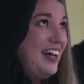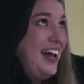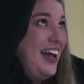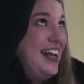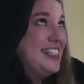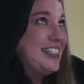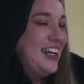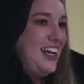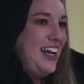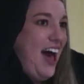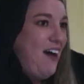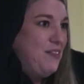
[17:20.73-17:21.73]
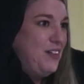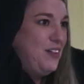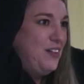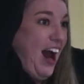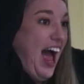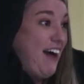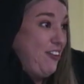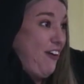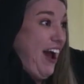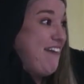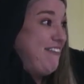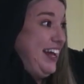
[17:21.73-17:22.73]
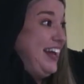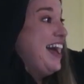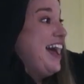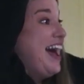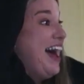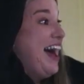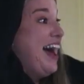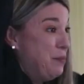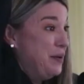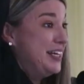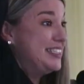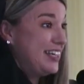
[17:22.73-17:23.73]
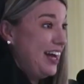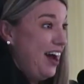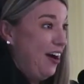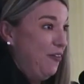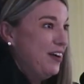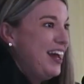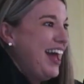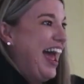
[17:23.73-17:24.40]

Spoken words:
And it's going to have gravity help us go.